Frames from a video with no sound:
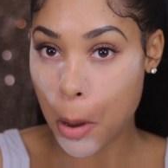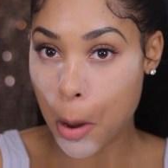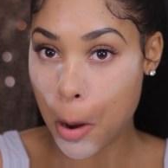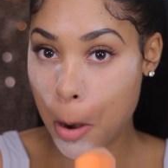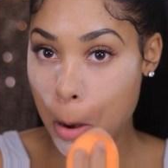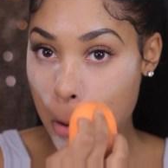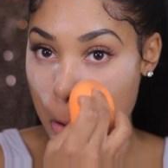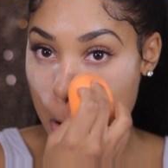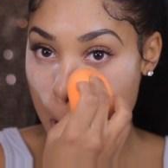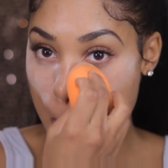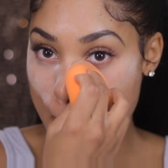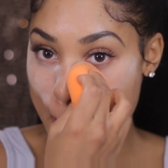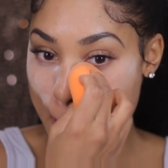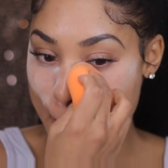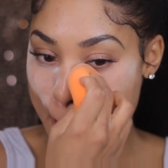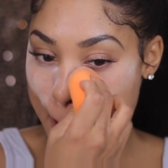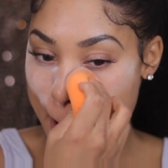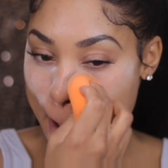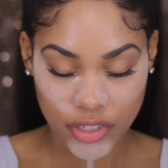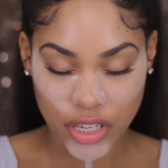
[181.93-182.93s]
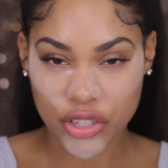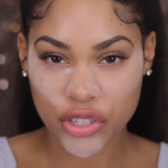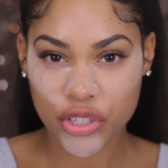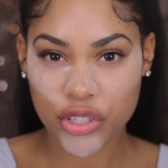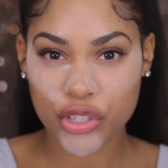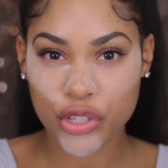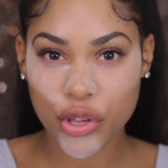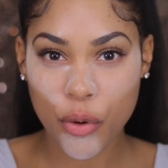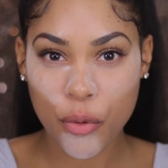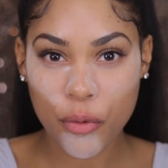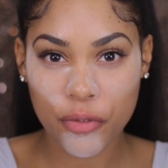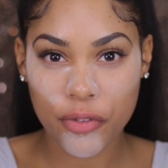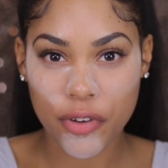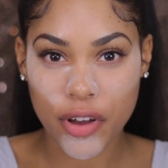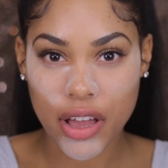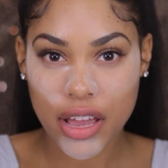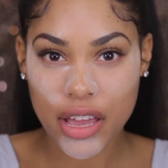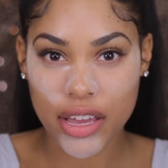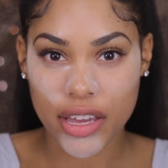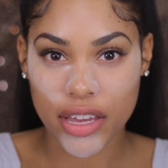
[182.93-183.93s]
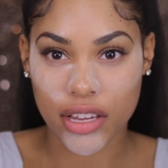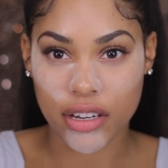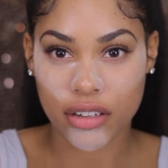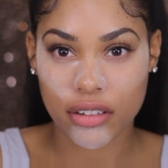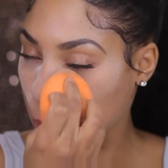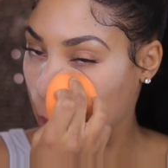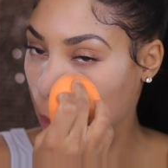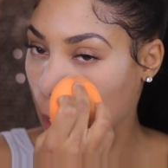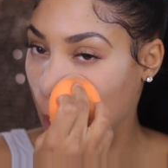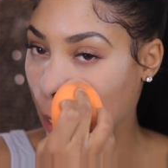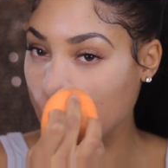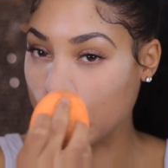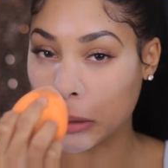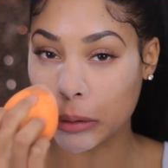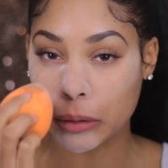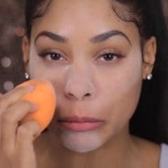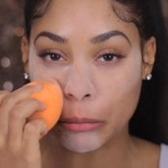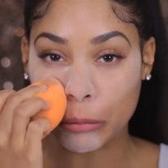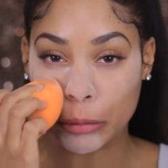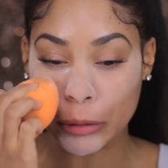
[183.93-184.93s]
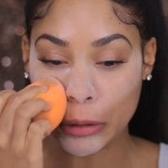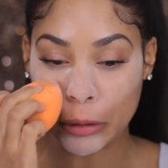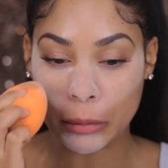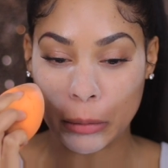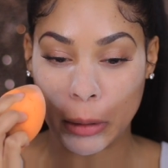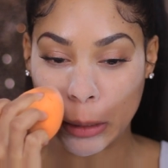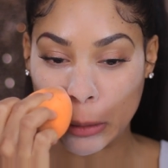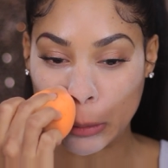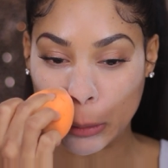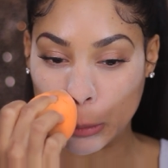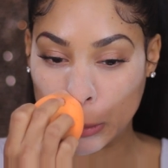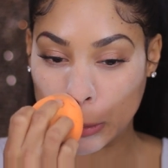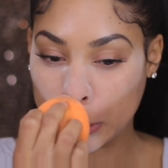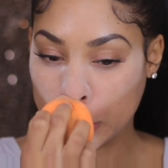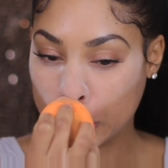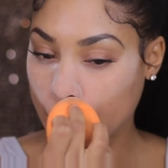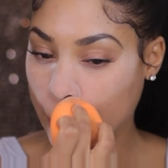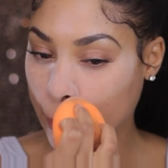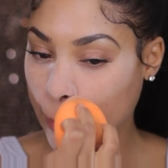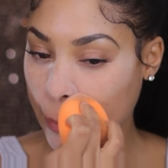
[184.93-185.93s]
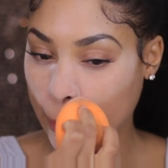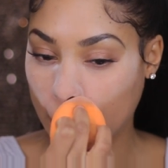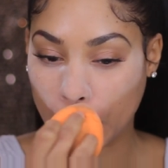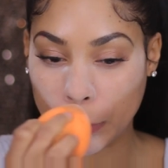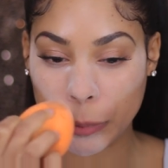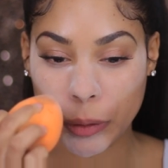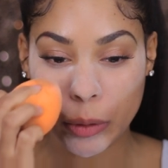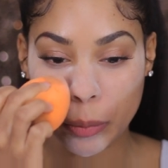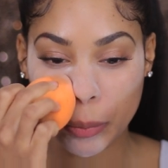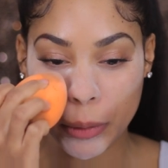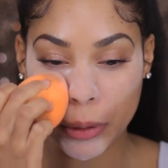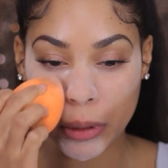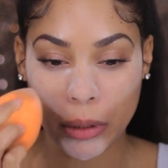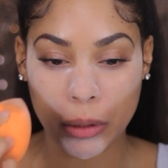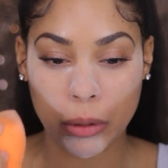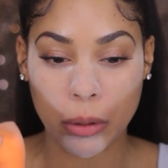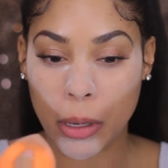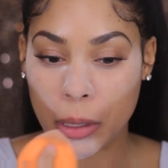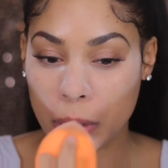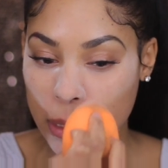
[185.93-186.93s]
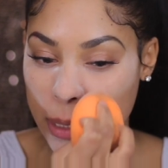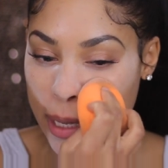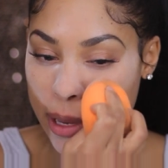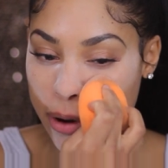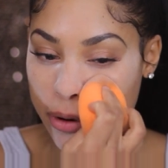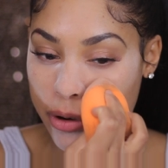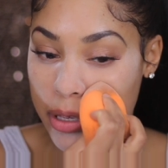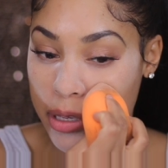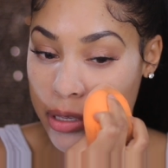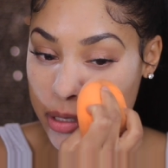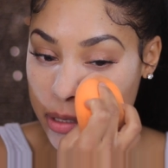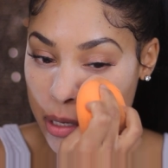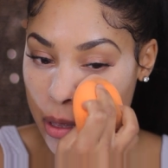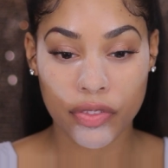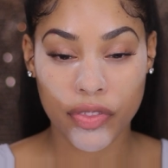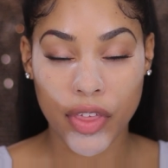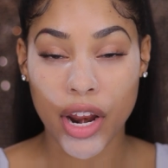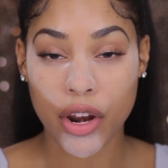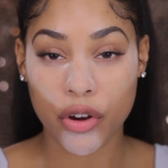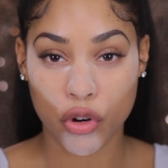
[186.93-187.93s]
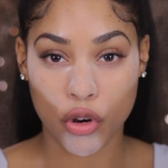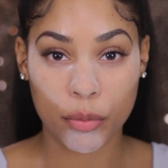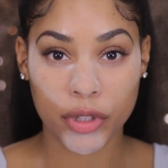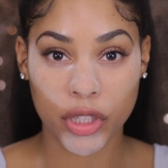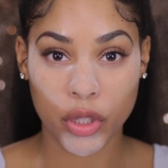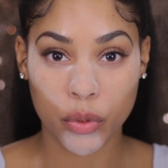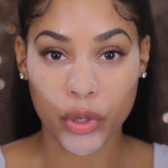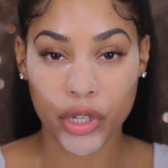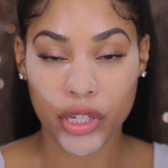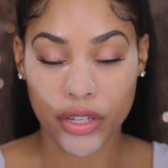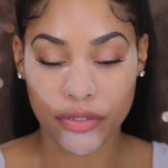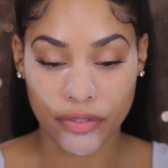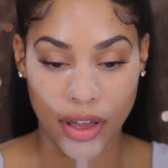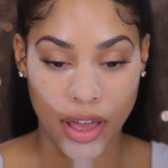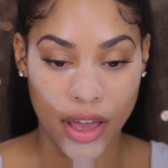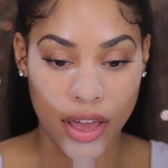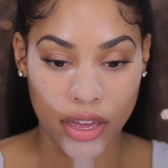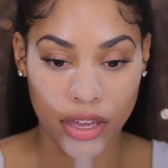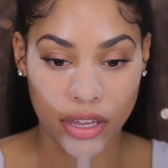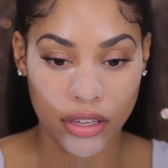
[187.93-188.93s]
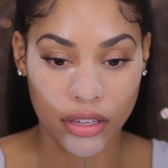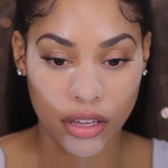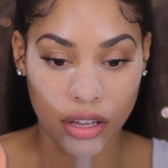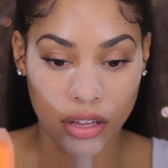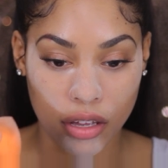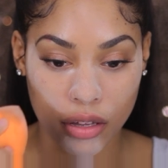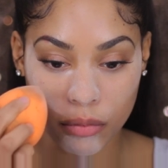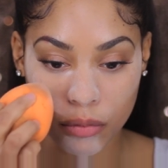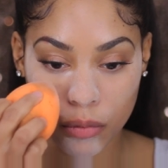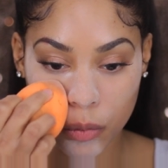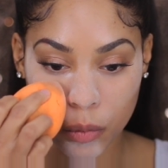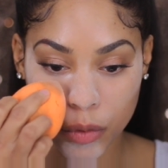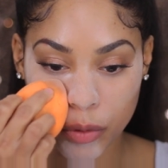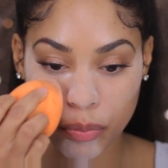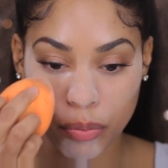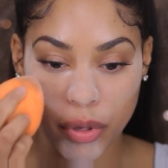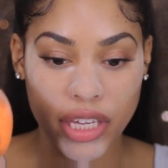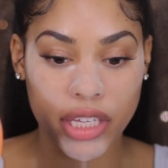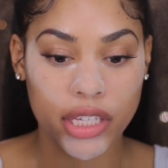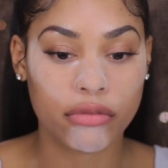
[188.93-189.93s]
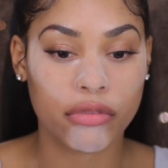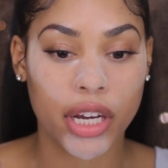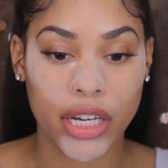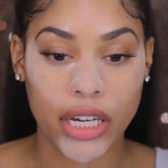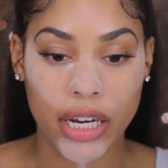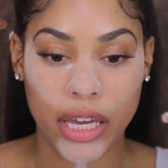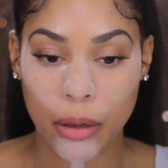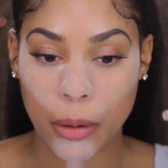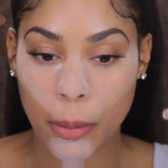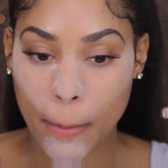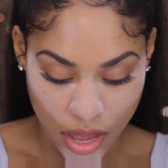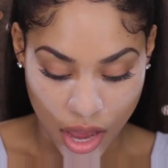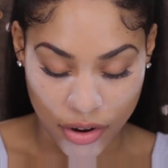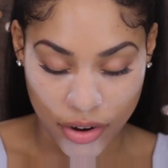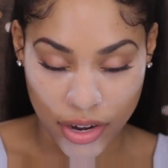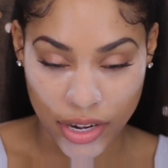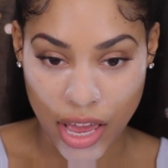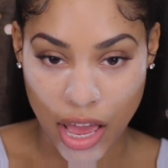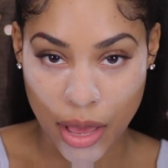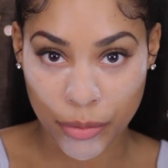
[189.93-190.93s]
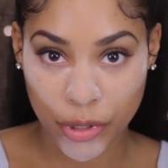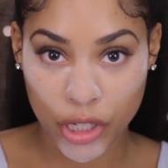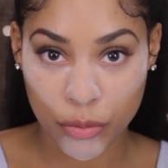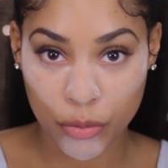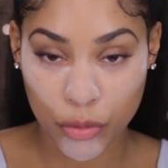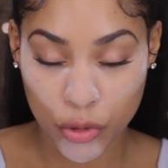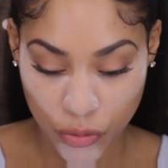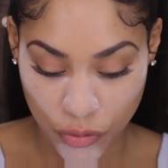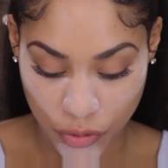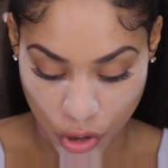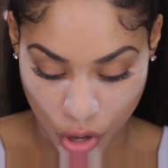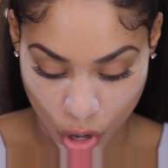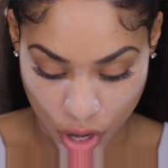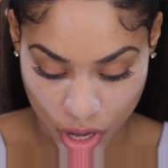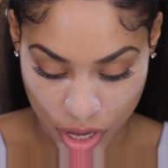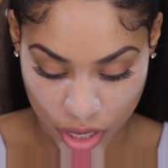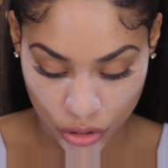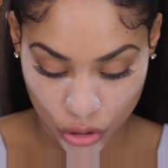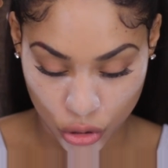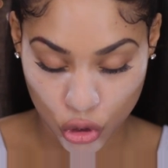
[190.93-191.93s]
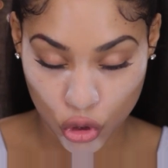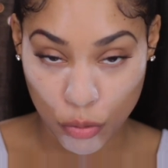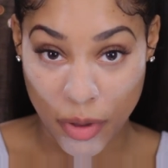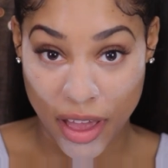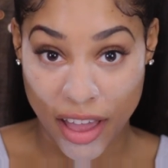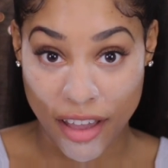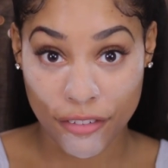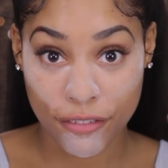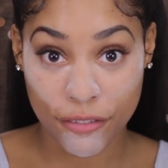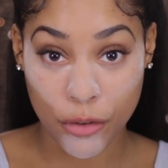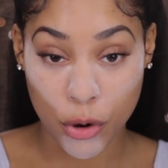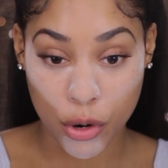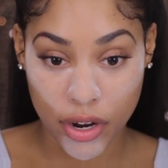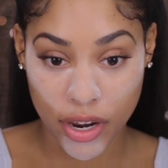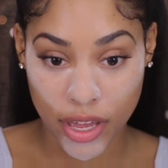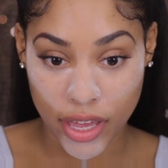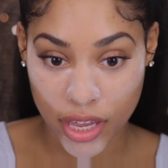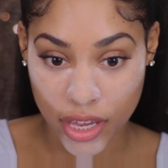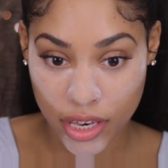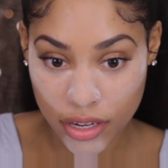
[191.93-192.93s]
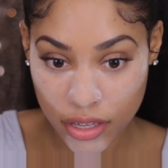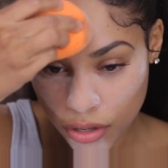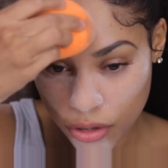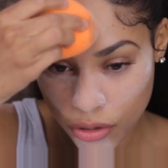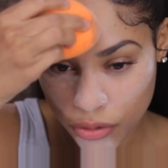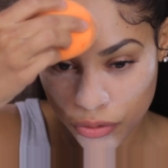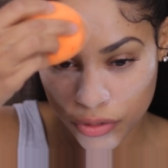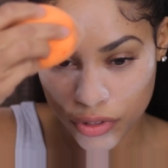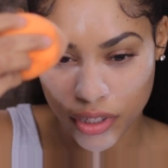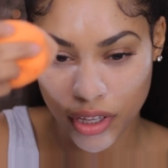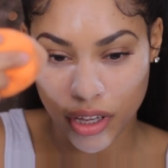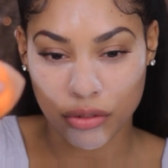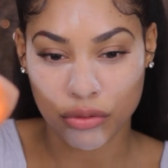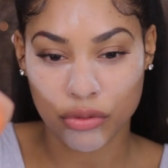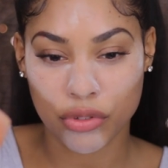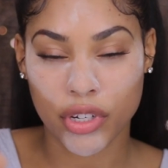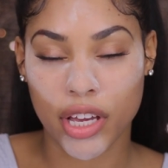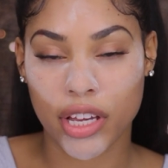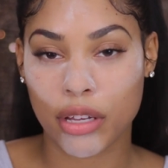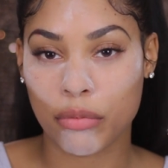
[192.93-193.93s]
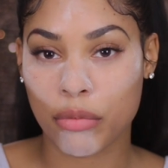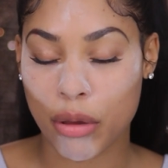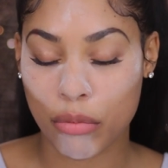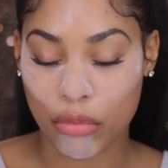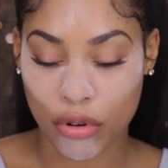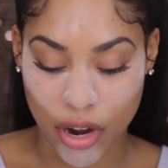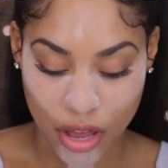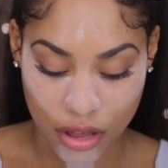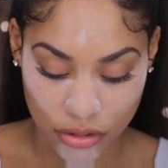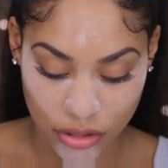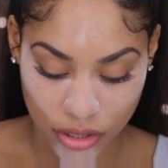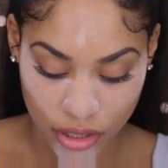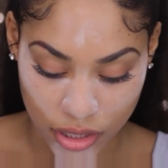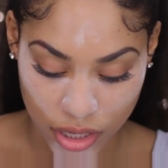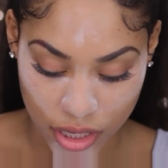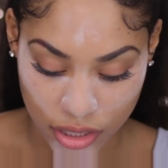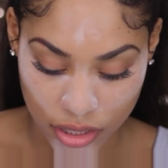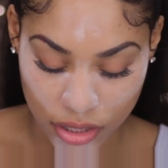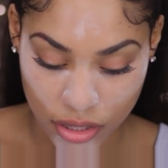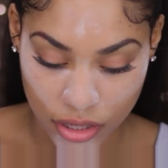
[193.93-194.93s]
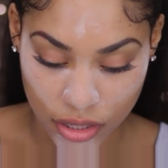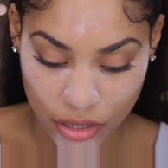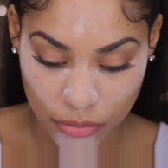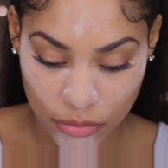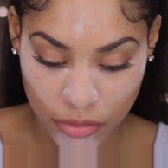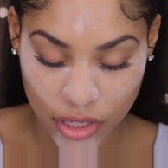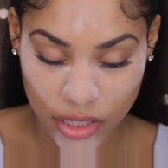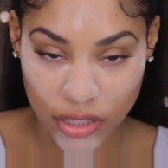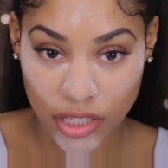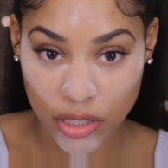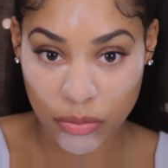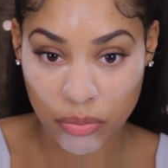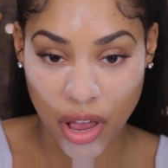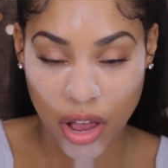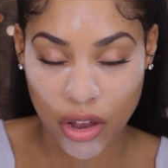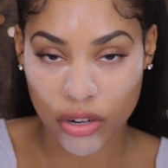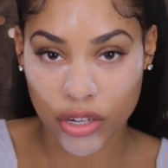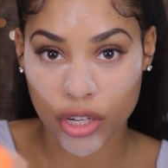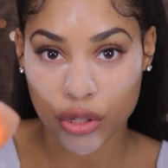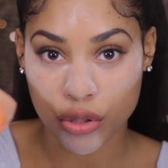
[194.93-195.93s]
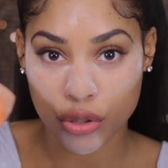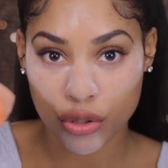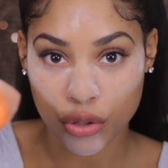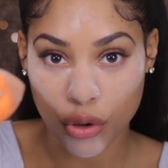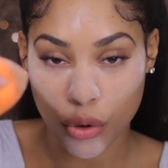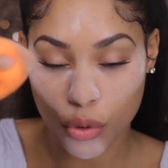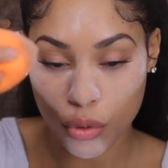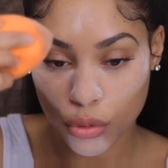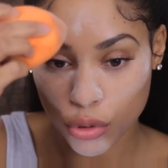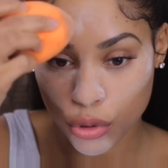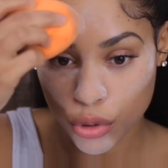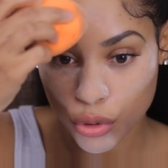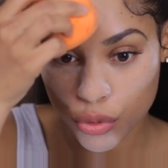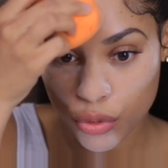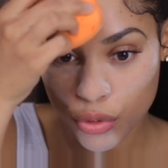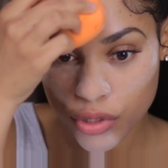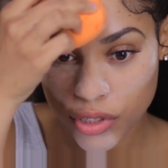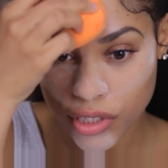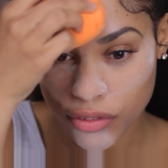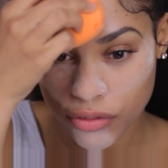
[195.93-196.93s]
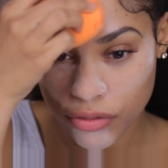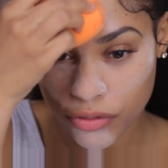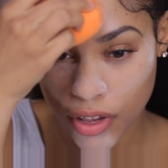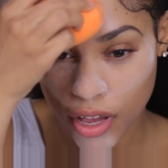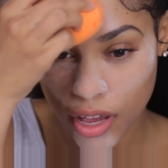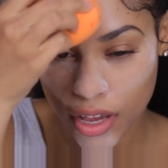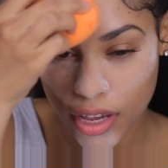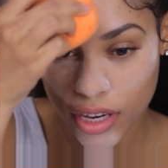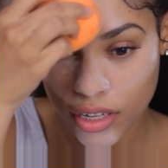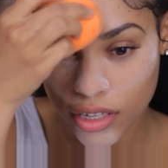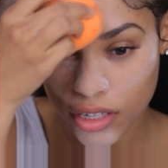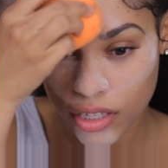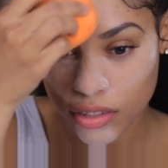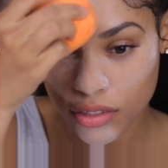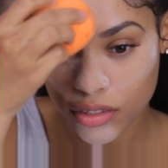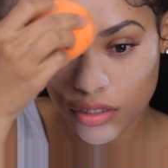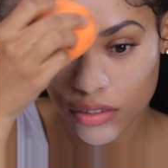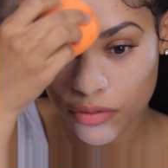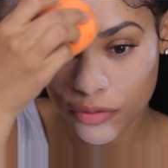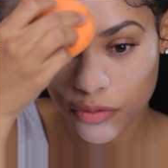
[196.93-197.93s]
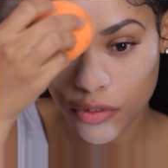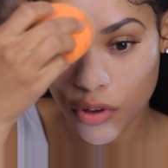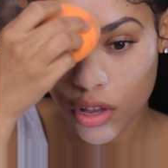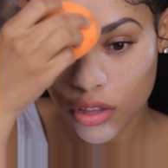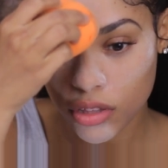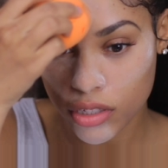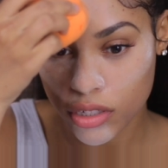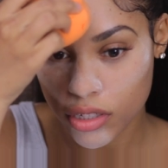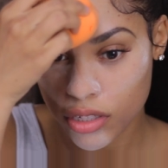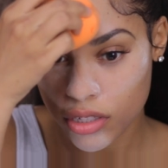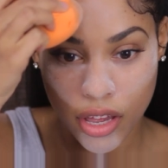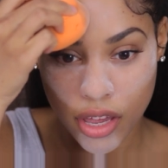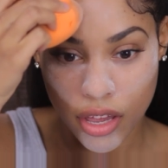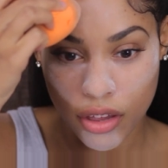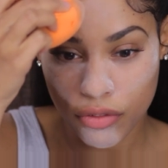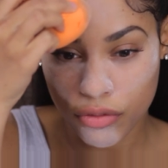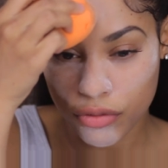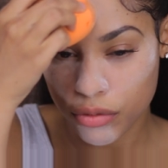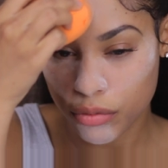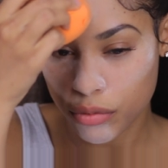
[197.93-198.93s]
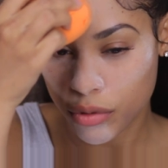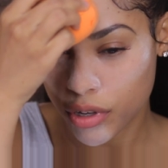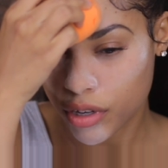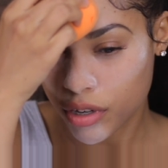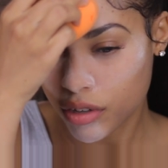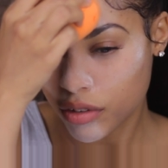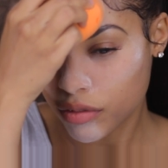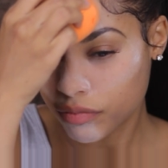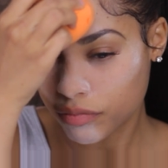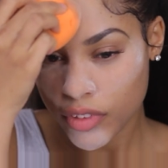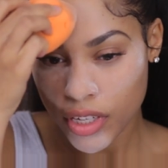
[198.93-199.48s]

All right. It's so fine. Try not to breathe while I do this. So I'm just putting in all the areas that I normally would if I um, was baking right now. All right, now I'm gonna move on to my forehead. Hopefully I don't jack up my brows because I did them because this powder is so loose and fine. It's fallen everywhere.